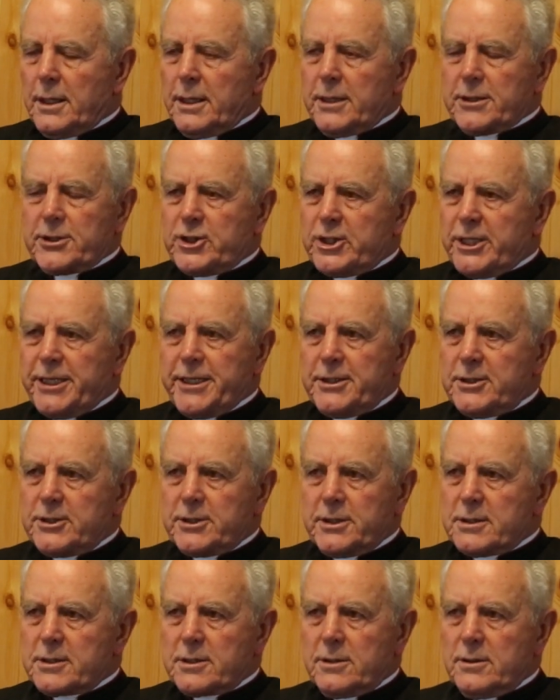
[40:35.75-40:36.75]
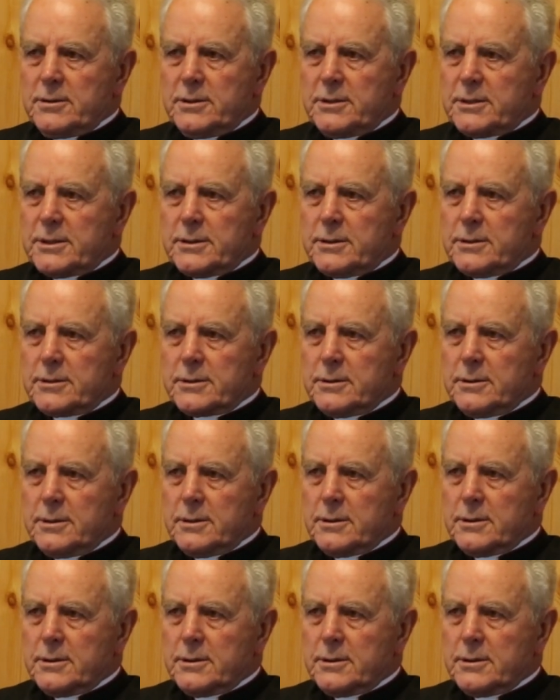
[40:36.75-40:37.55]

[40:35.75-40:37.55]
has changed its content.